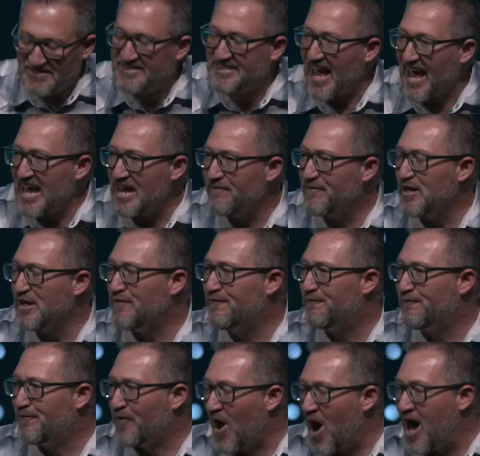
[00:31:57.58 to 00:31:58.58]
David
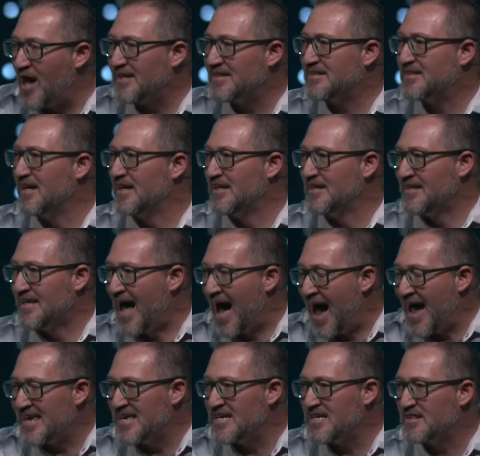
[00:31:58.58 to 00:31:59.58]
fought
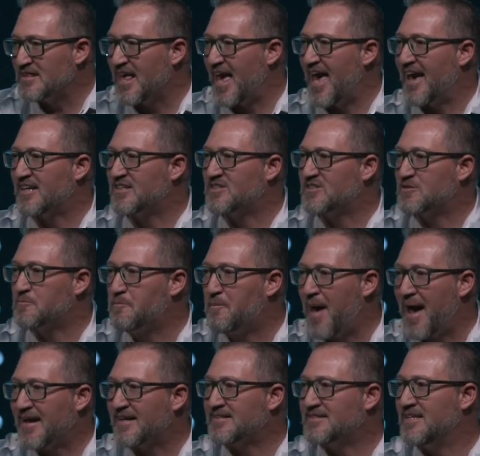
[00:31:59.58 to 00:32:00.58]
Goliath
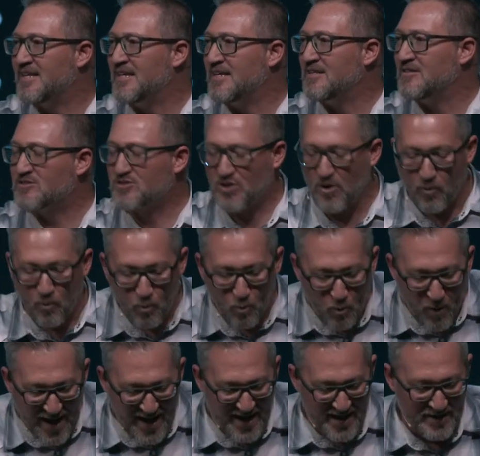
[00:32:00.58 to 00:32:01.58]
expecting to
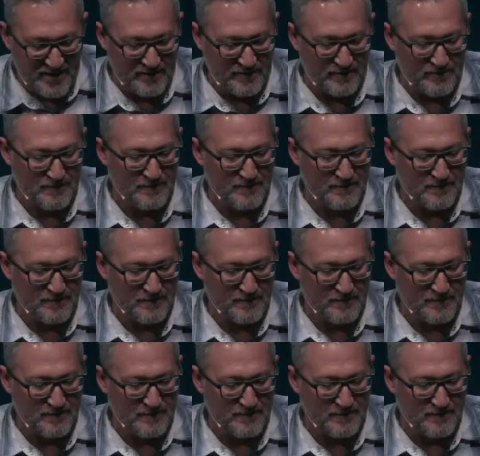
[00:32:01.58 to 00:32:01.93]
win.